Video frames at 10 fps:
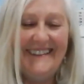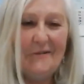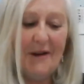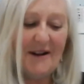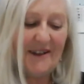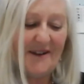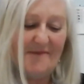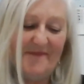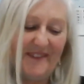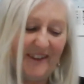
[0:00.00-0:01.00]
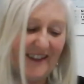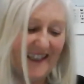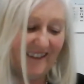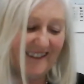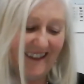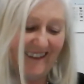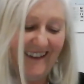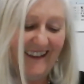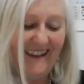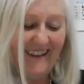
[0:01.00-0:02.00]
Welcome, Griselda.
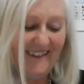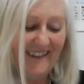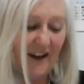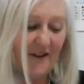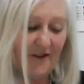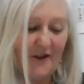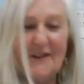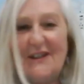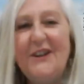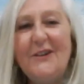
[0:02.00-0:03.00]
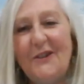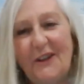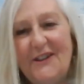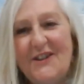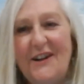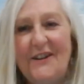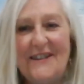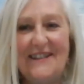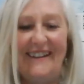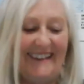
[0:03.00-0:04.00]
Now over to you. You can share your
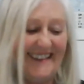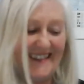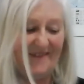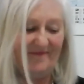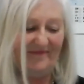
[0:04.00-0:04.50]
slides.